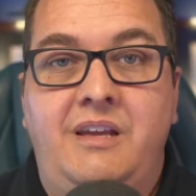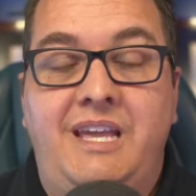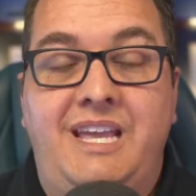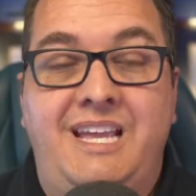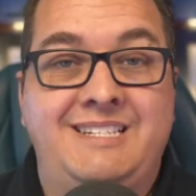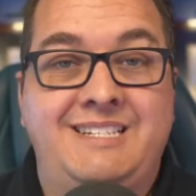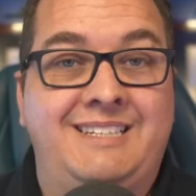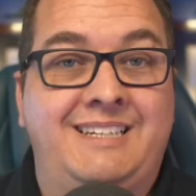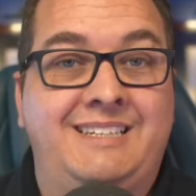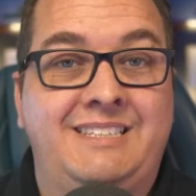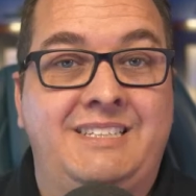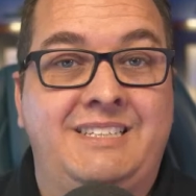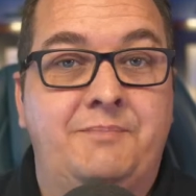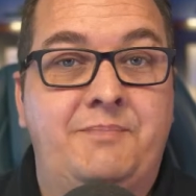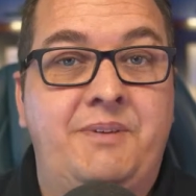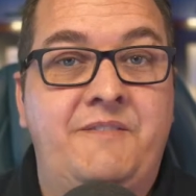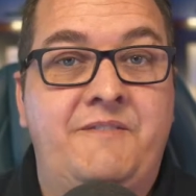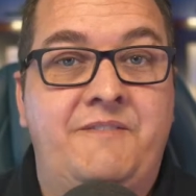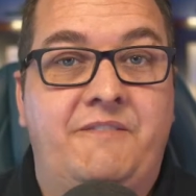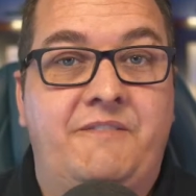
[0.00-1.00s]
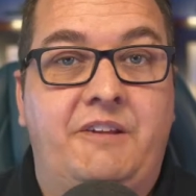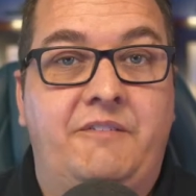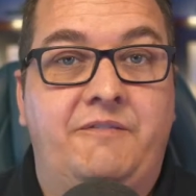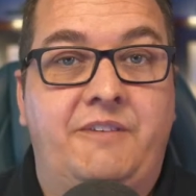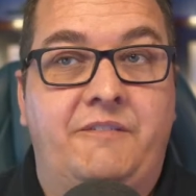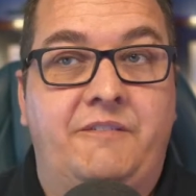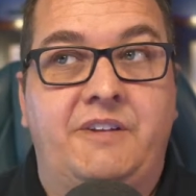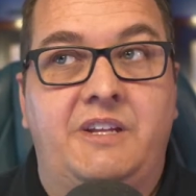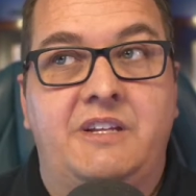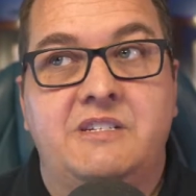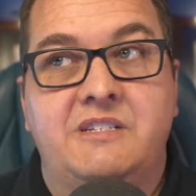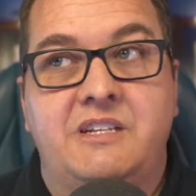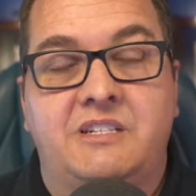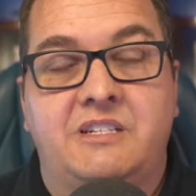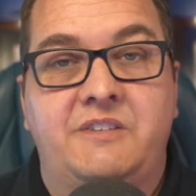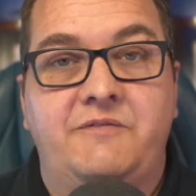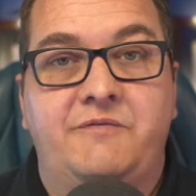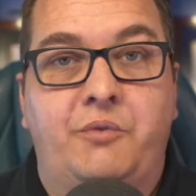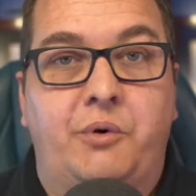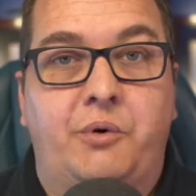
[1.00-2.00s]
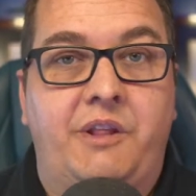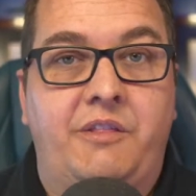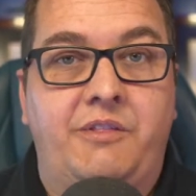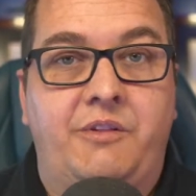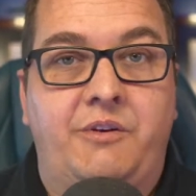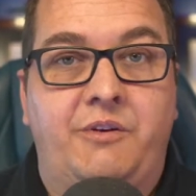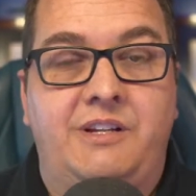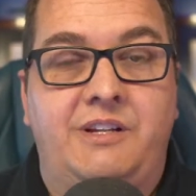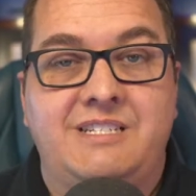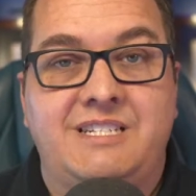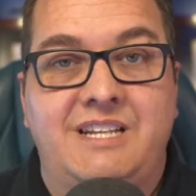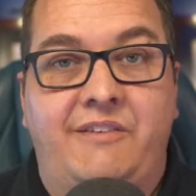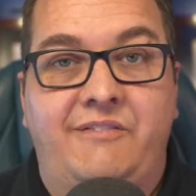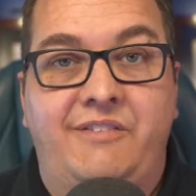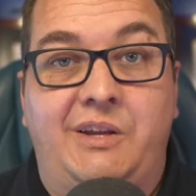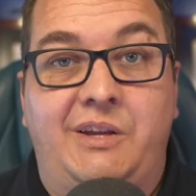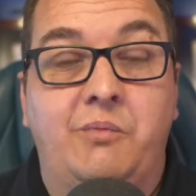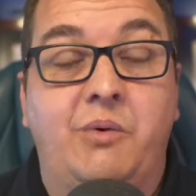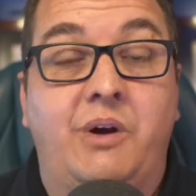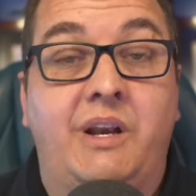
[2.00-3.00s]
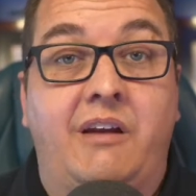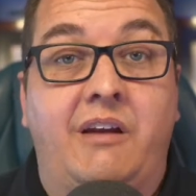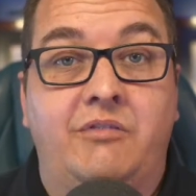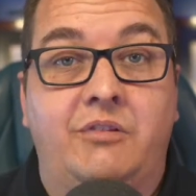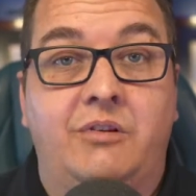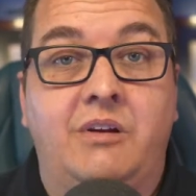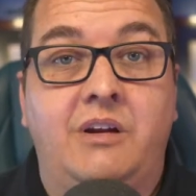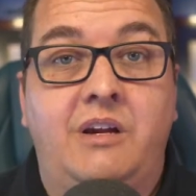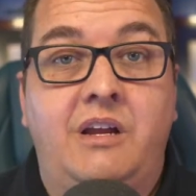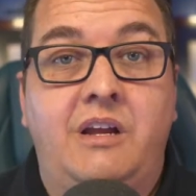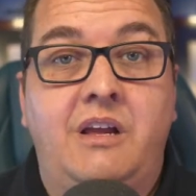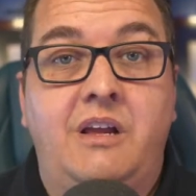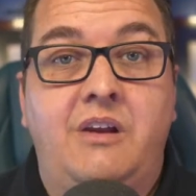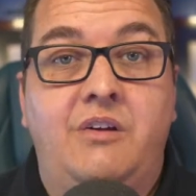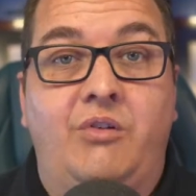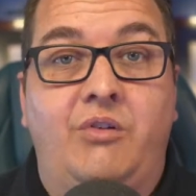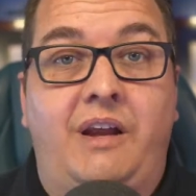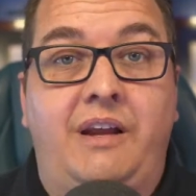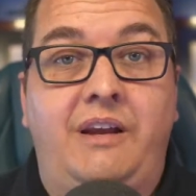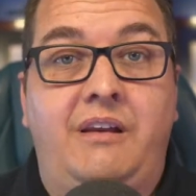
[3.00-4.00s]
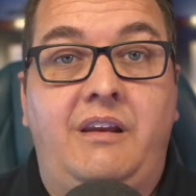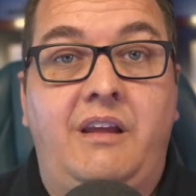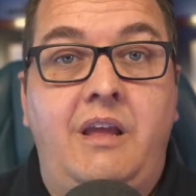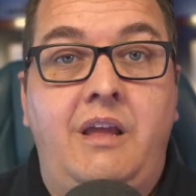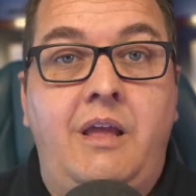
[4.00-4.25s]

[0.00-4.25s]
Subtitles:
Is it be 50-50, 60-40, 30-70, whatever, right?